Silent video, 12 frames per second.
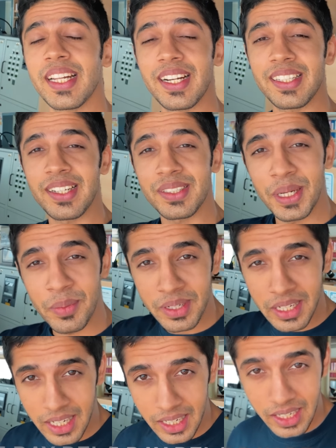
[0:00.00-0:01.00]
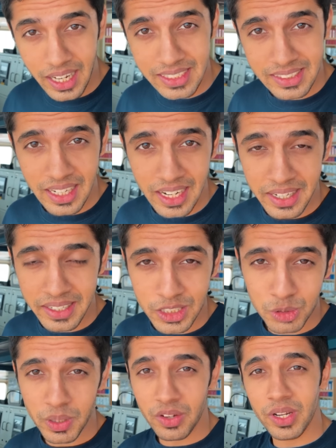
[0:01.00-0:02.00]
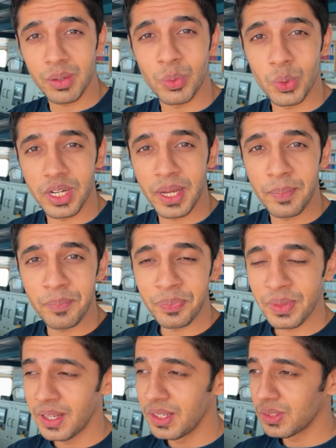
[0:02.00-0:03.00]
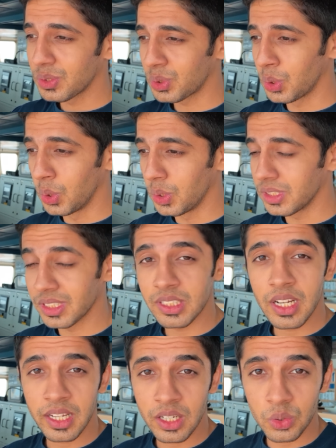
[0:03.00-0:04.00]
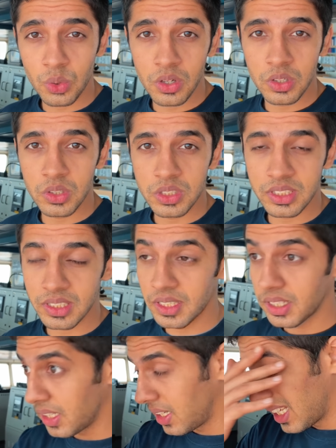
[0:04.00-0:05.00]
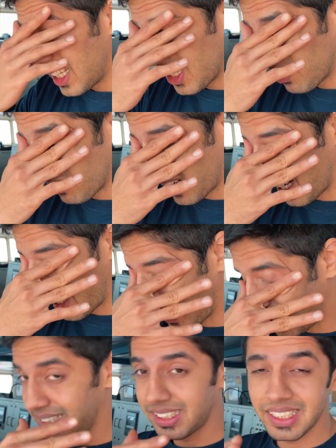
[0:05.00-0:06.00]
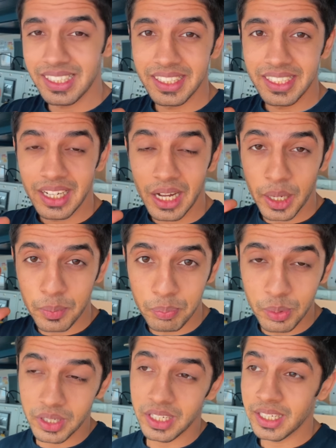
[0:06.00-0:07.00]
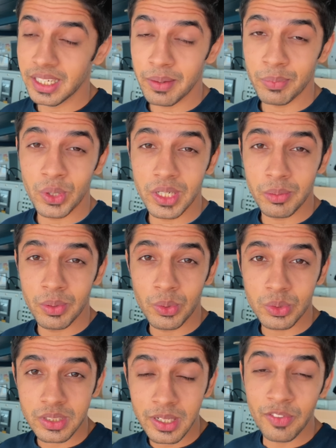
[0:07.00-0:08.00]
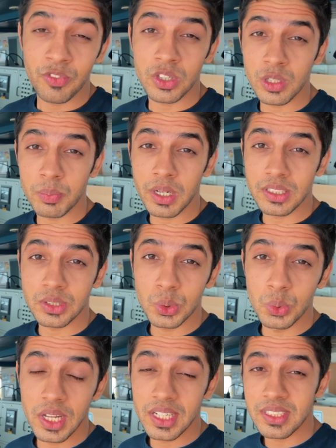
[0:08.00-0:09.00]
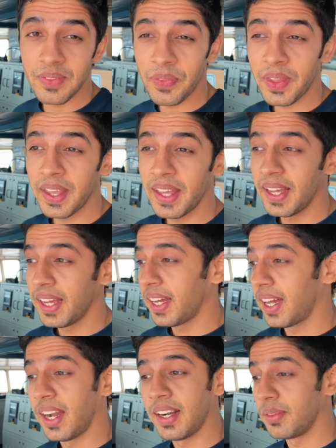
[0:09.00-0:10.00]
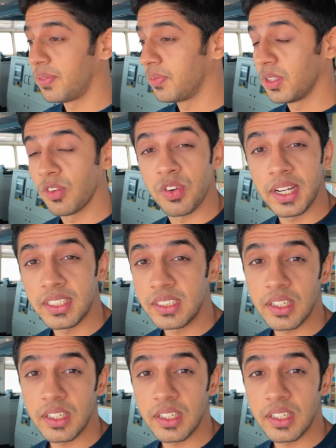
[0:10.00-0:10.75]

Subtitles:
that the terminal has delayed us by one more day. So this is like a roller coaster. My eyes are burning, I'm not able to sleep for the past 2 days. And the flights